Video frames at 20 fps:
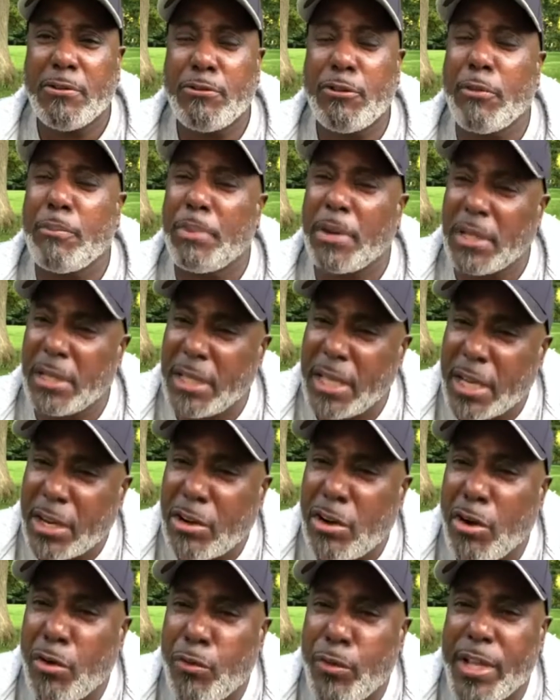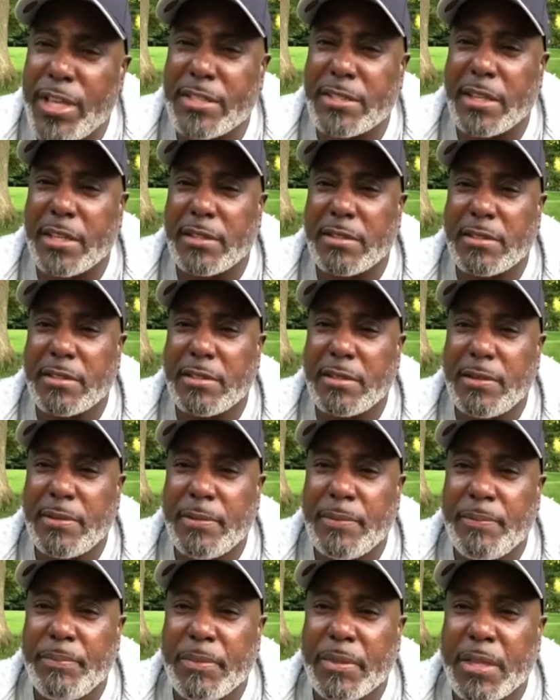for political reasons.
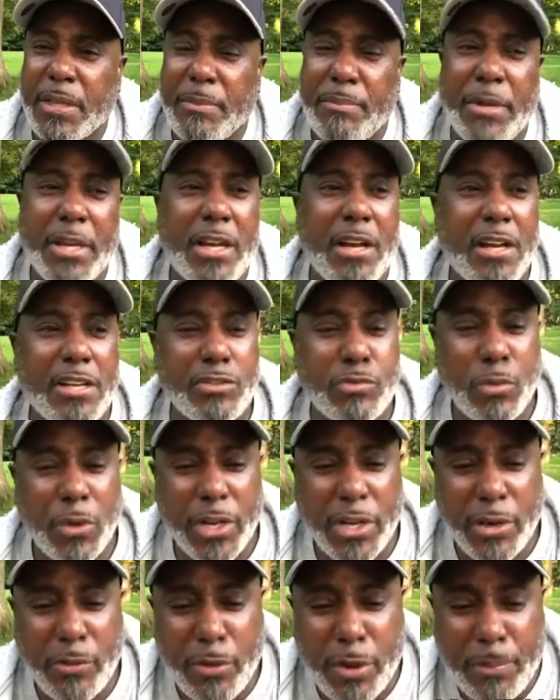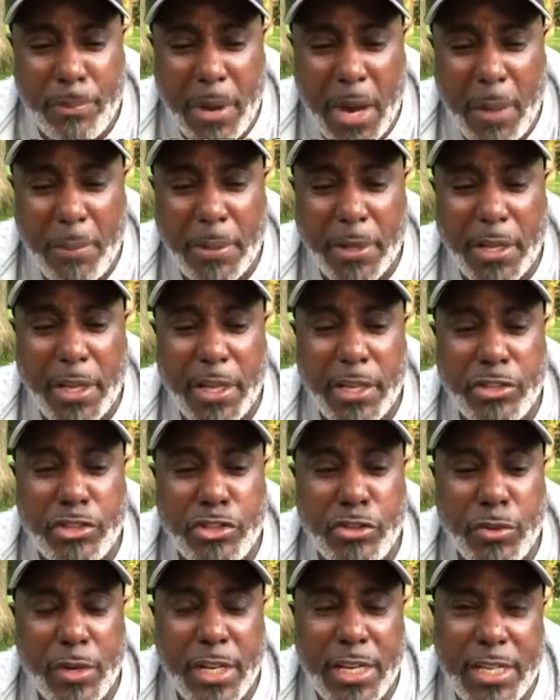Because when the Republicans
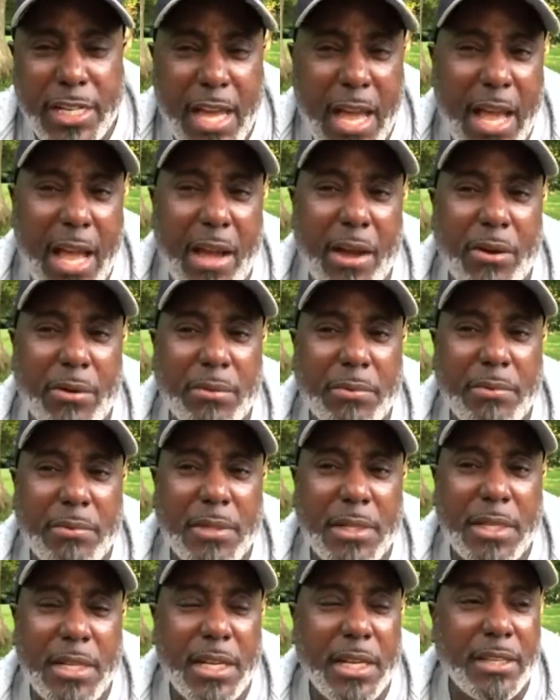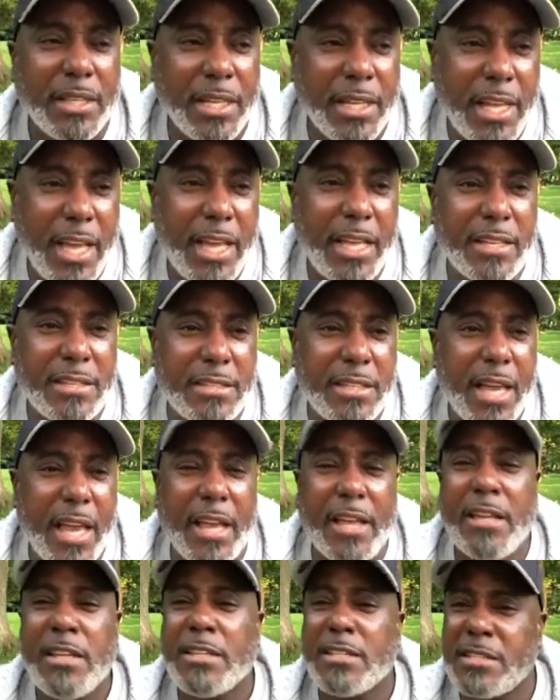shoot it down, then they can
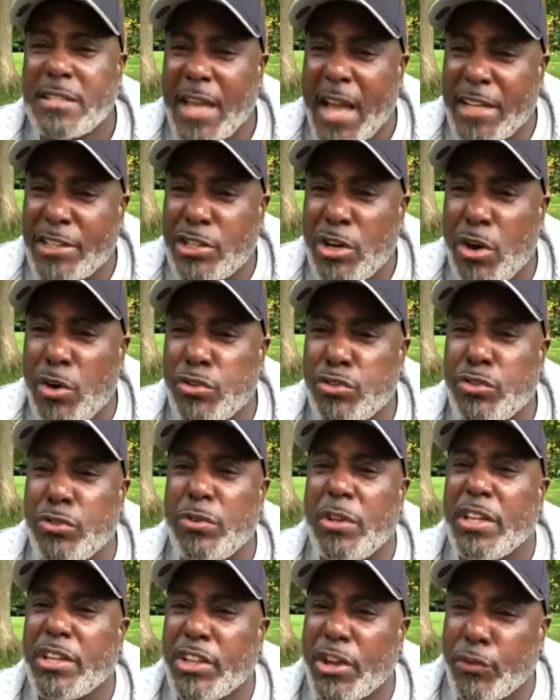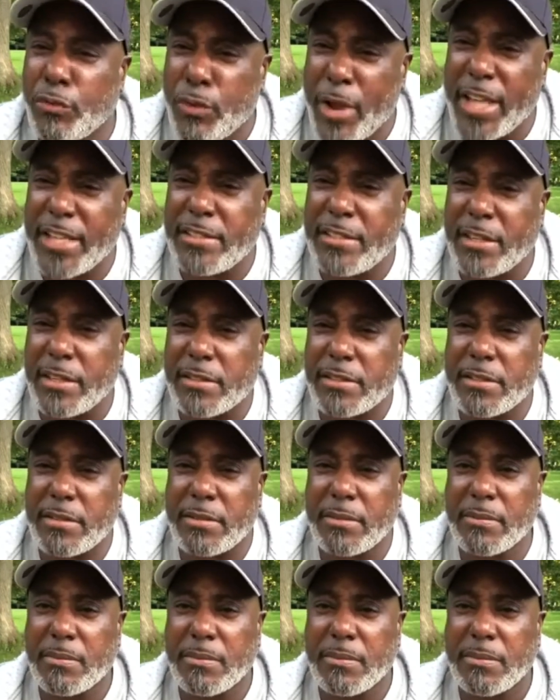say, see, I told you, they're racist.
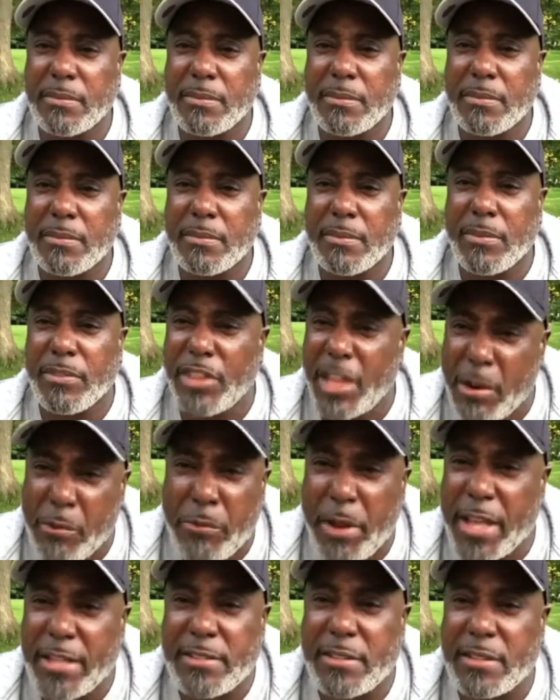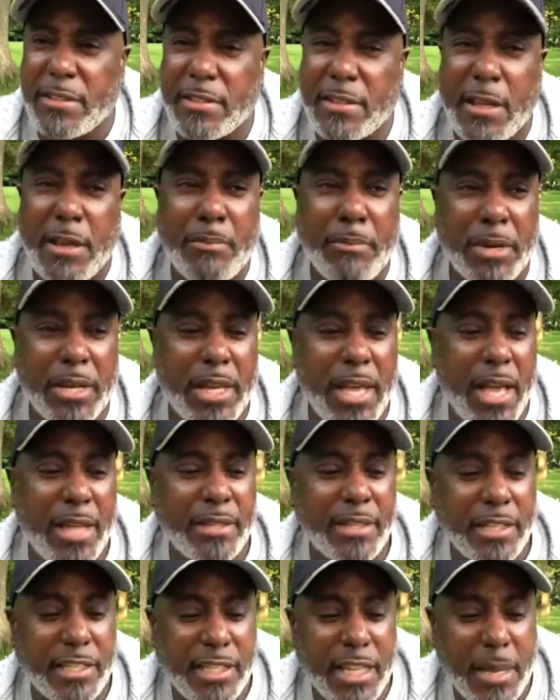They're racist. But
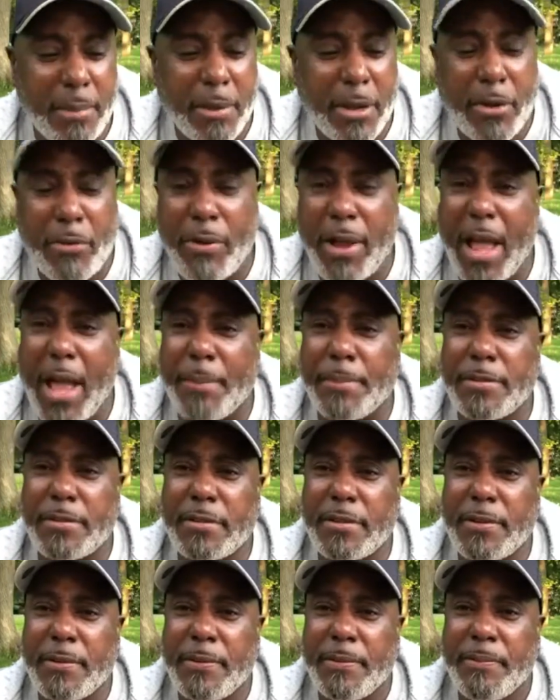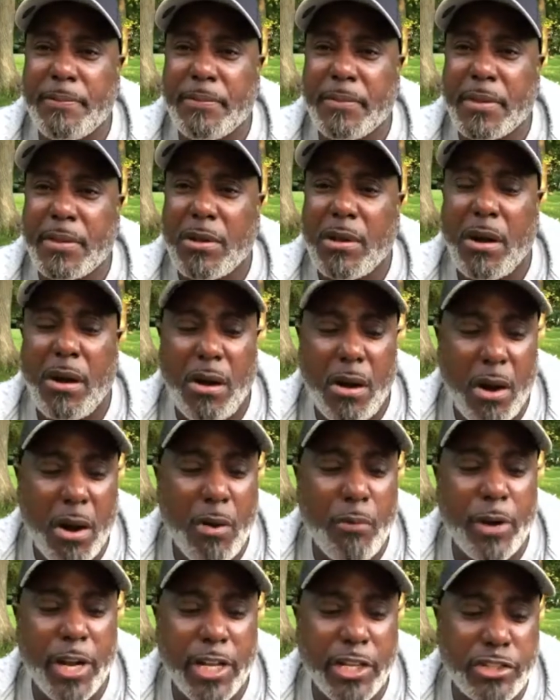yet the Demon Craps
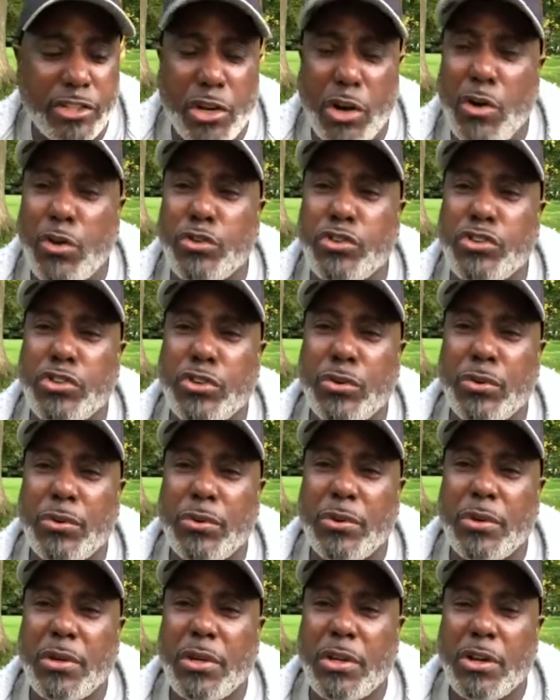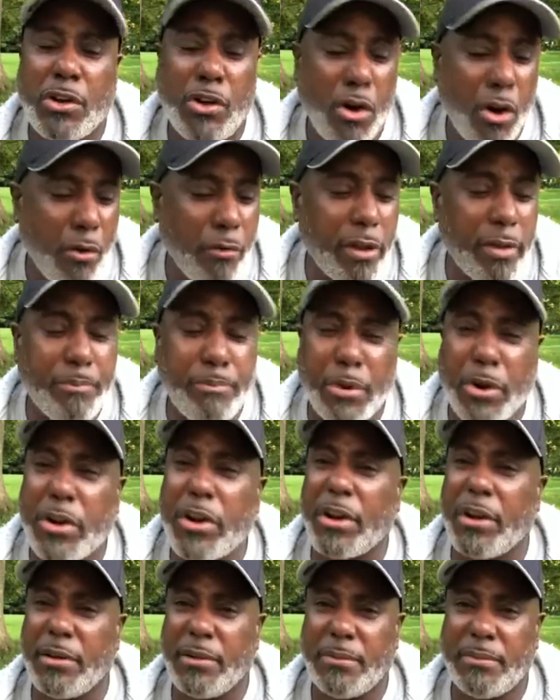already told you, Cory
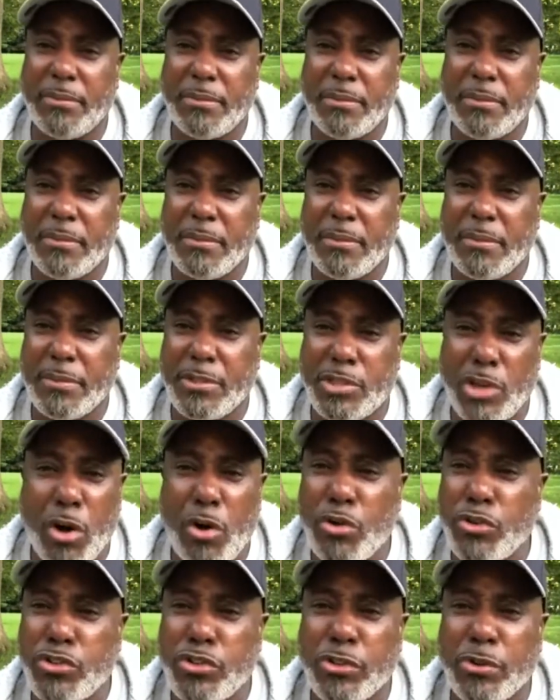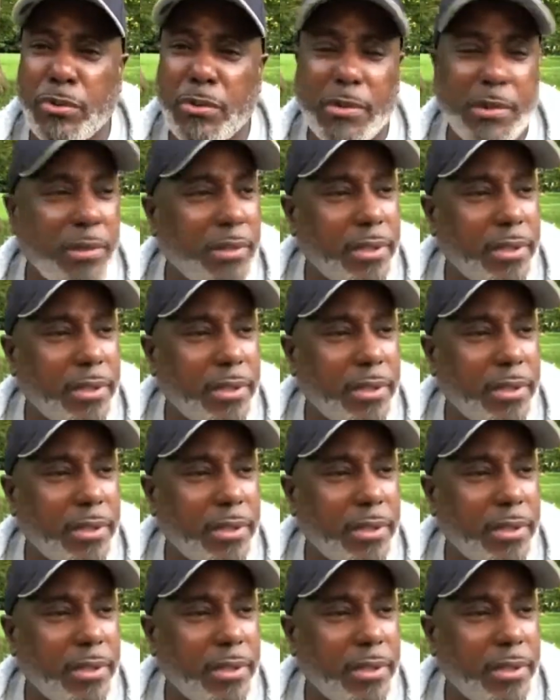Booker told you,